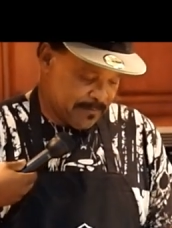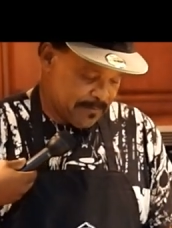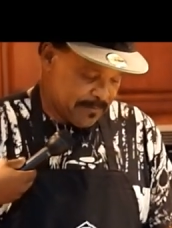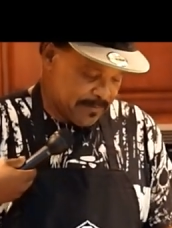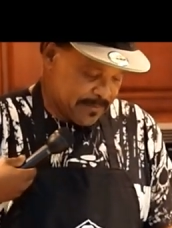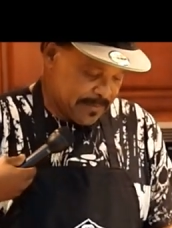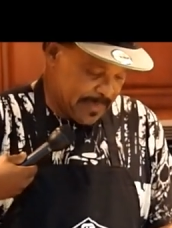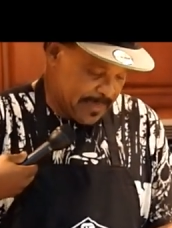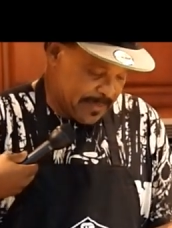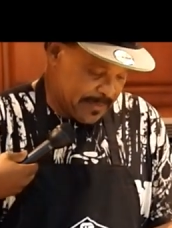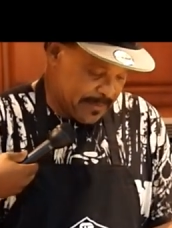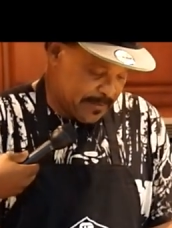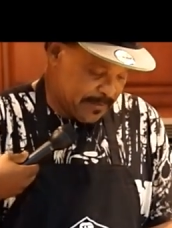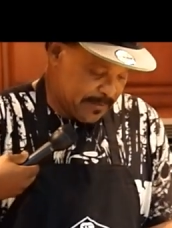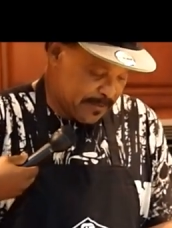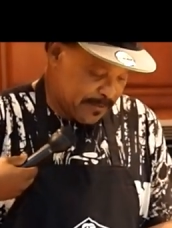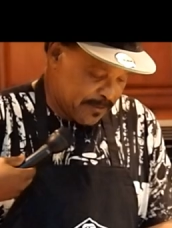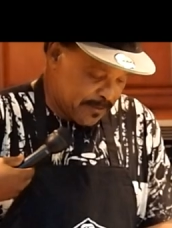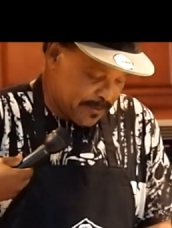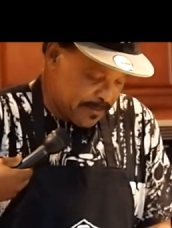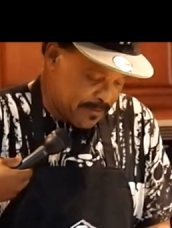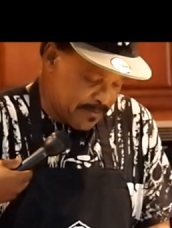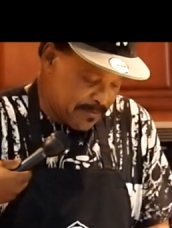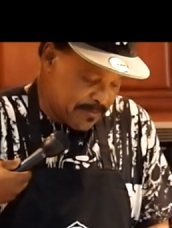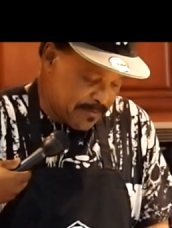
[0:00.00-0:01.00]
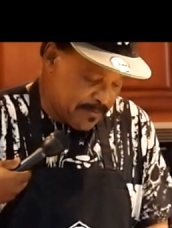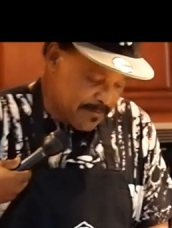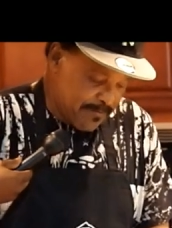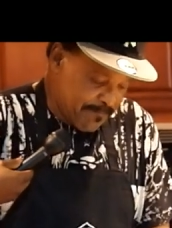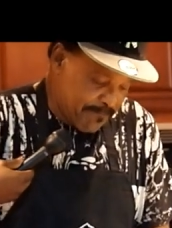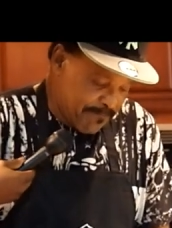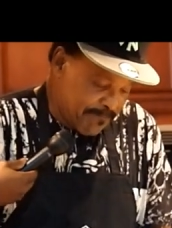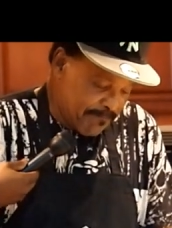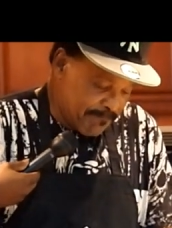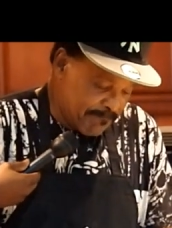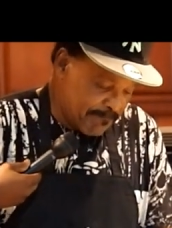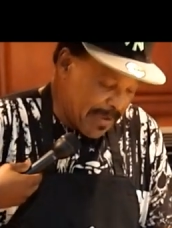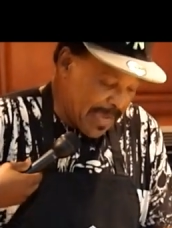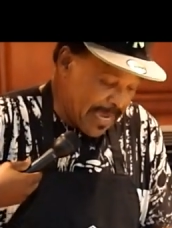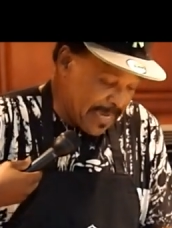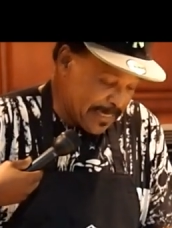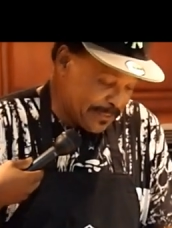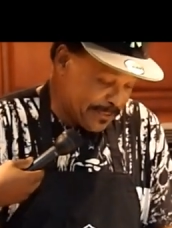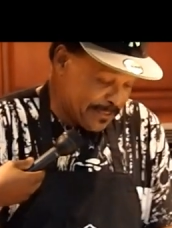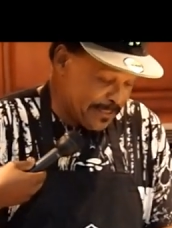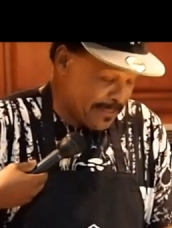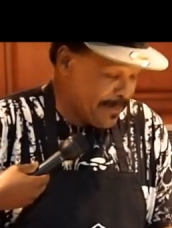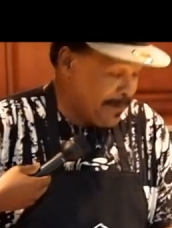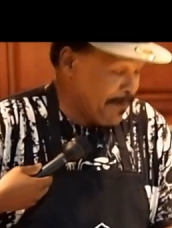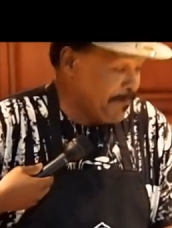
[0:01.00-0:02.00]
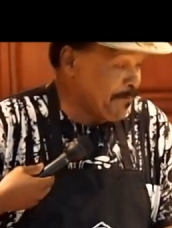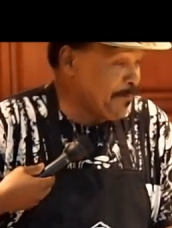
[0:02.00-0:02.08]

that is mashing up